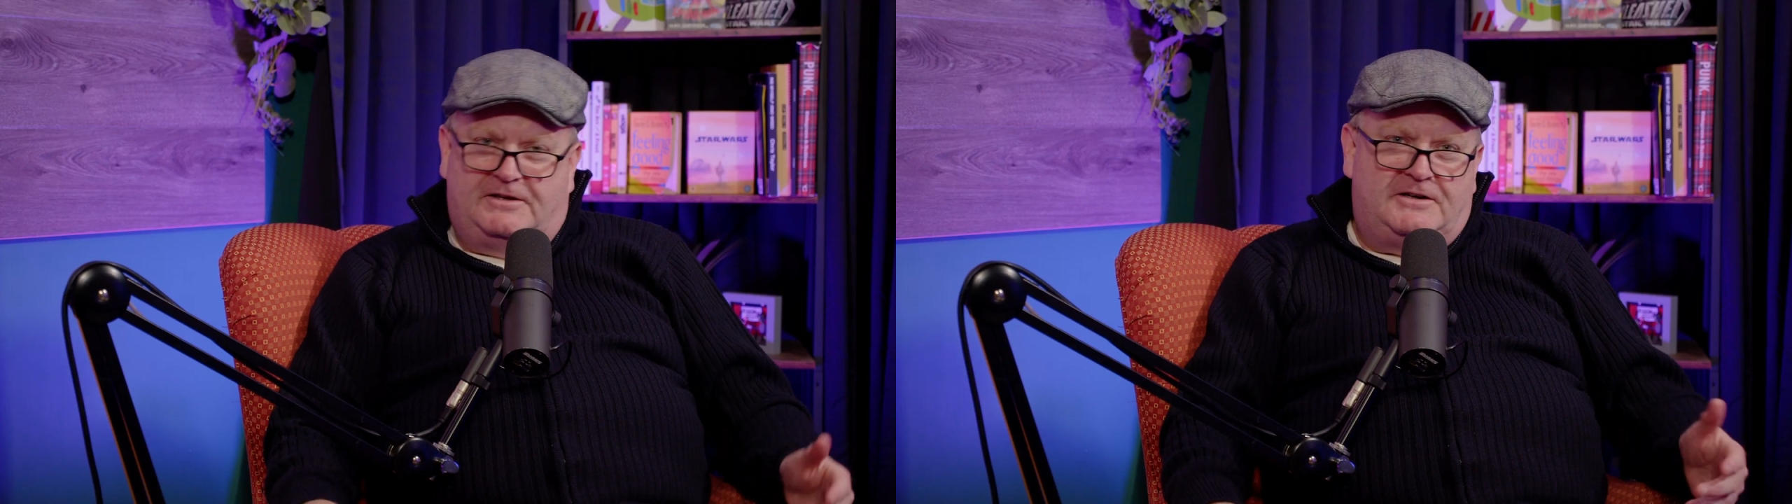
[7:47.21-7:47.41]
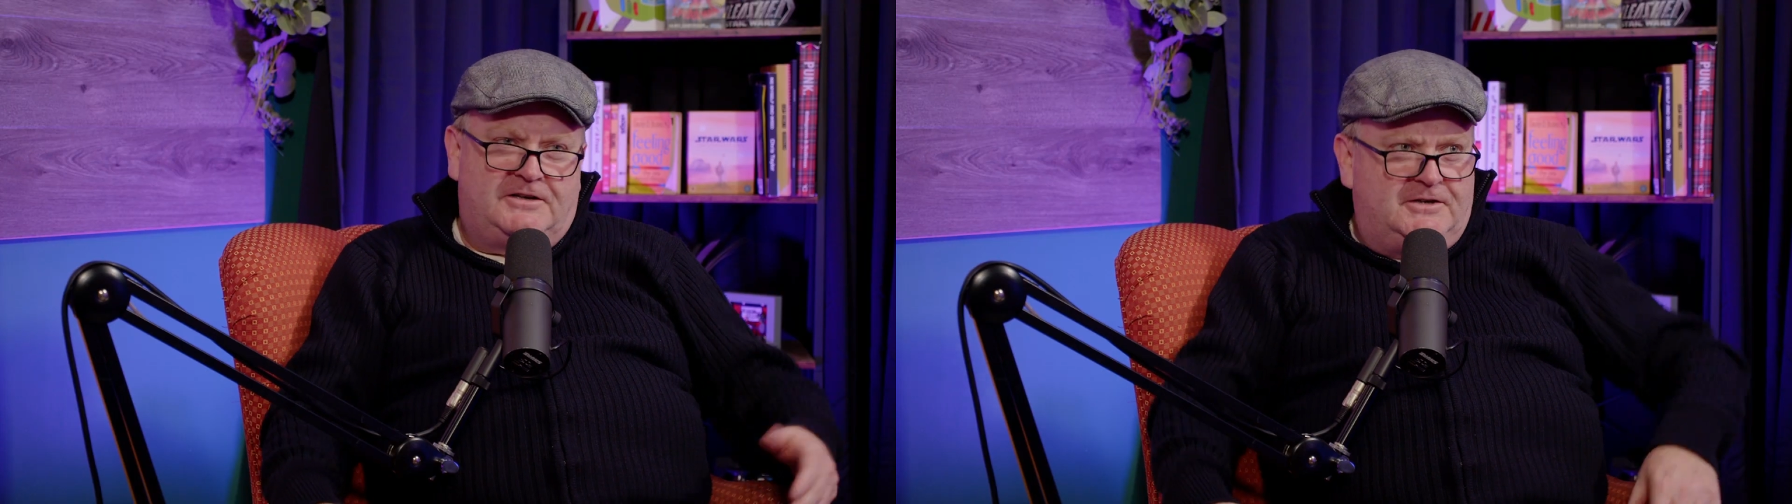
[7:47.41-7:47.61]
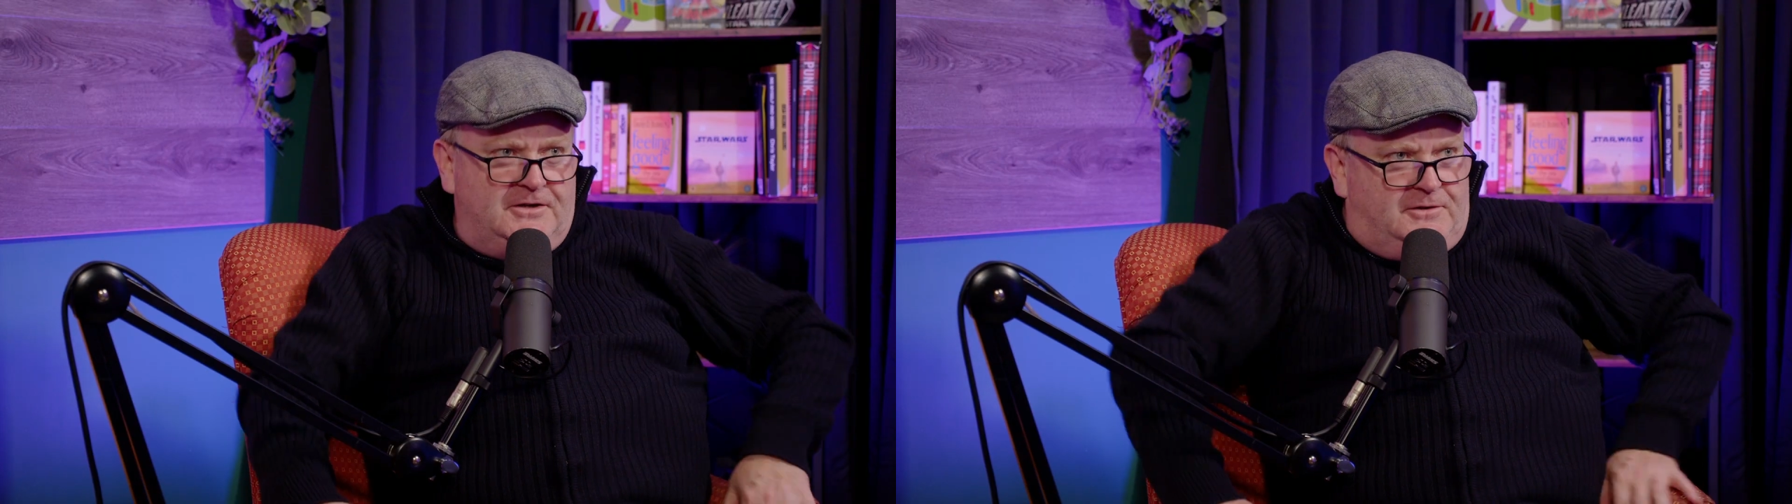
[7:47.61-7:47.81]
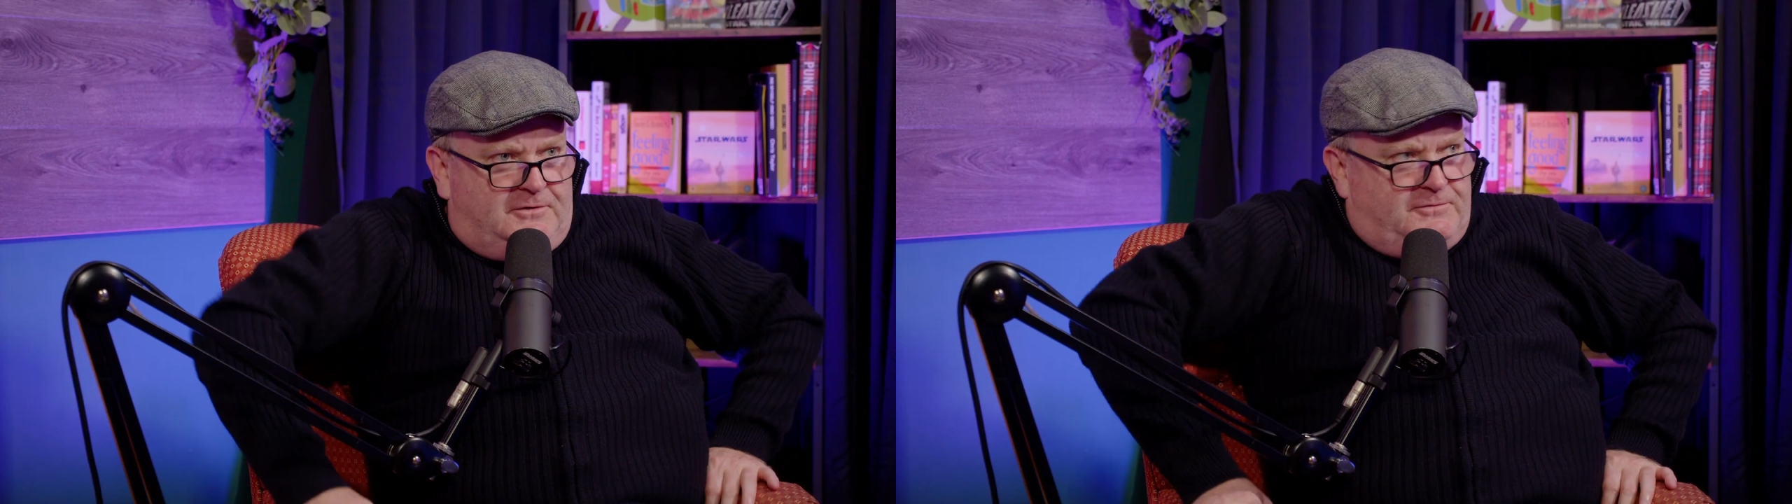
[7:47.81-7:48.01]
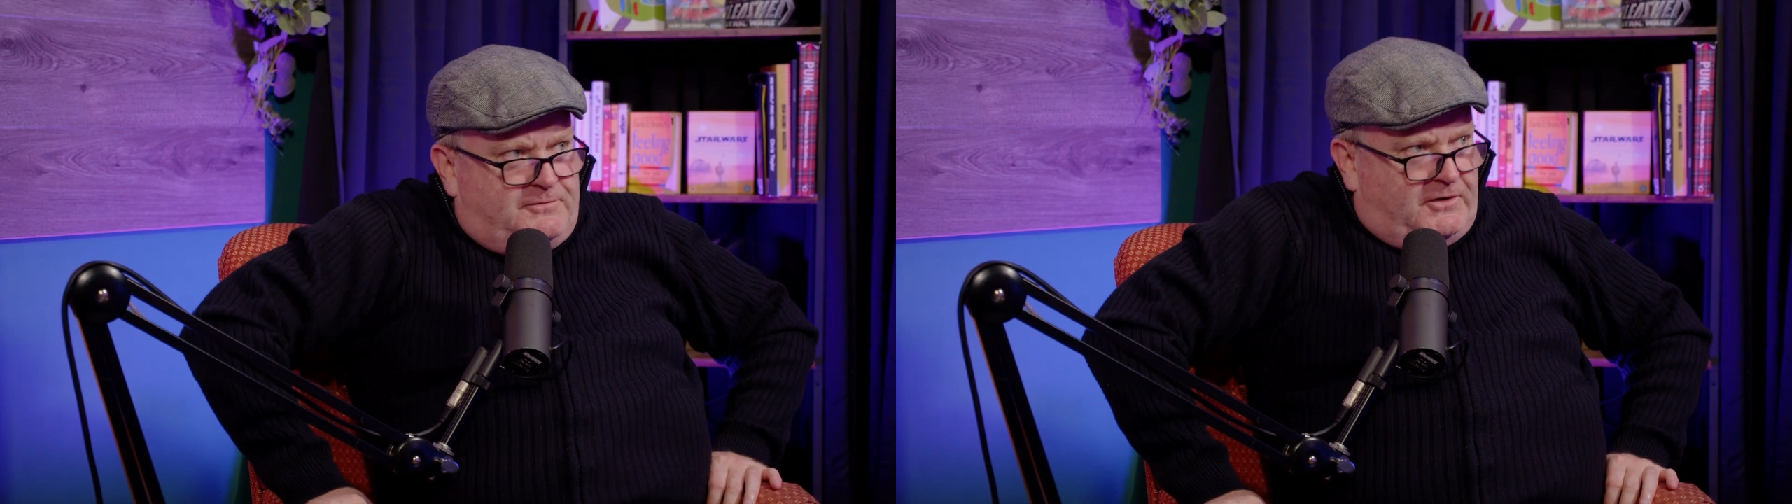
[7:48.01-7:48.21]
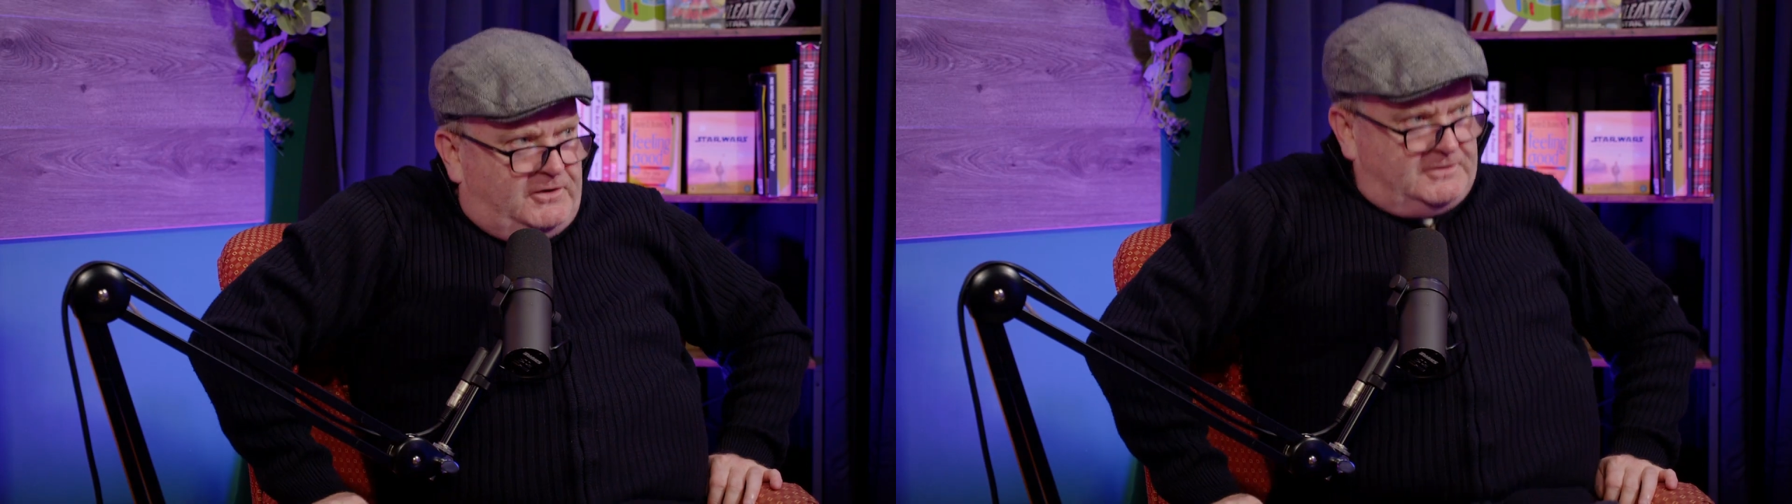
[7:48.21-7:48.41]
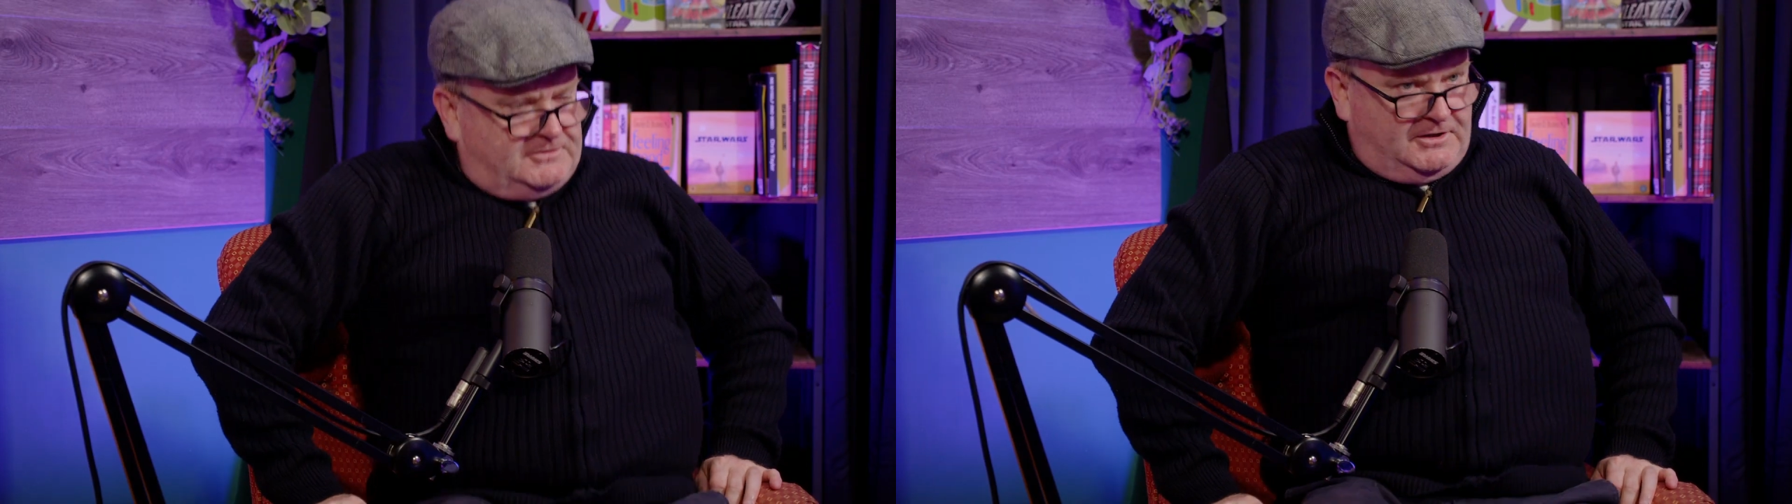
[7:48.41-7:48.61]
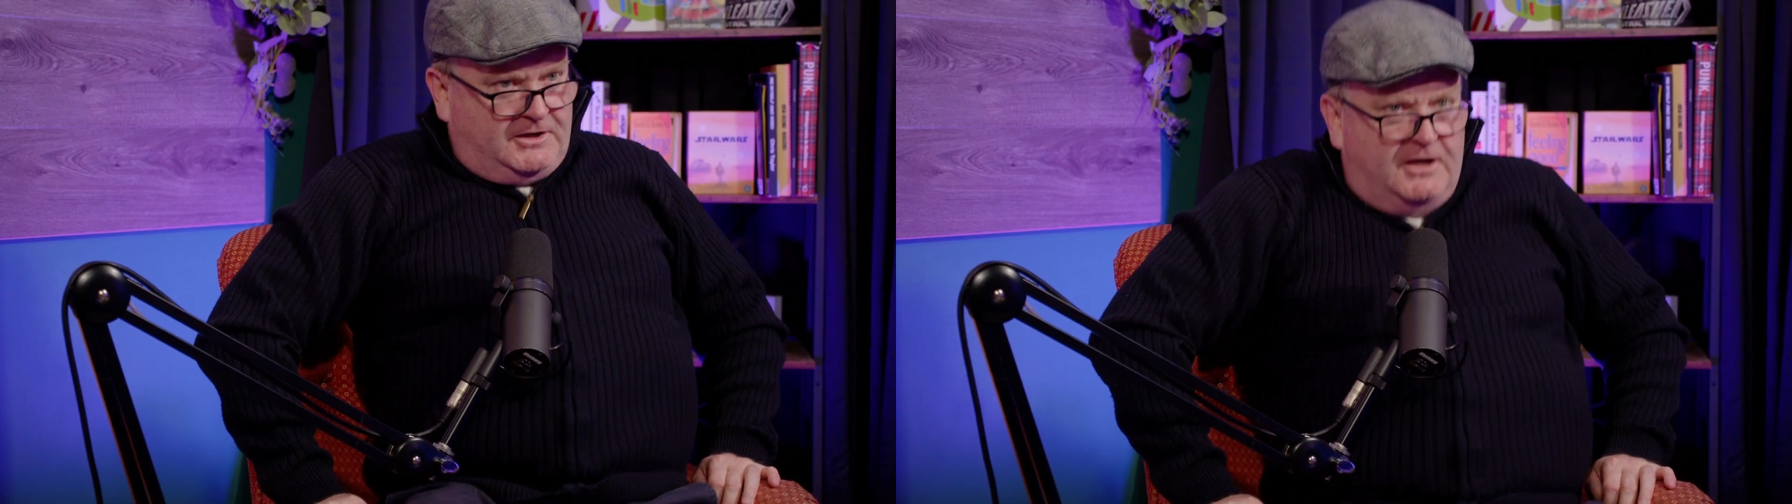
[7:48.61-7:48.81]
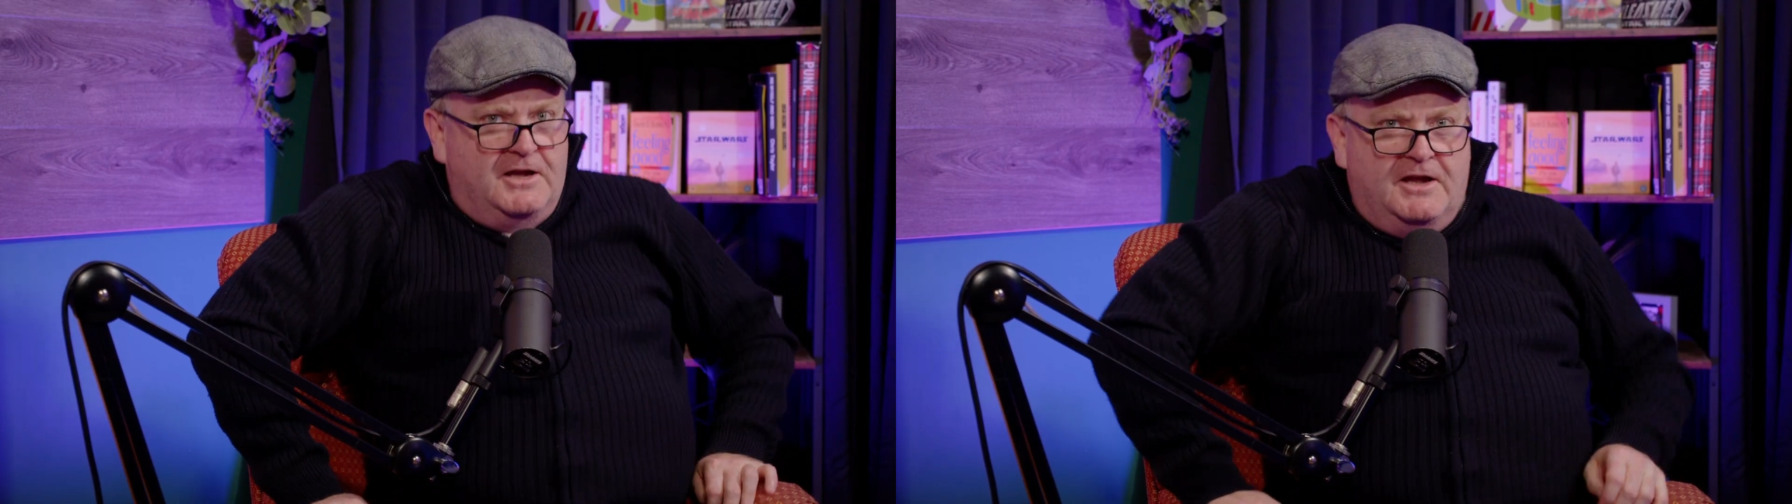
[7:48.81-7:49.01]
Oh, fuck's sake.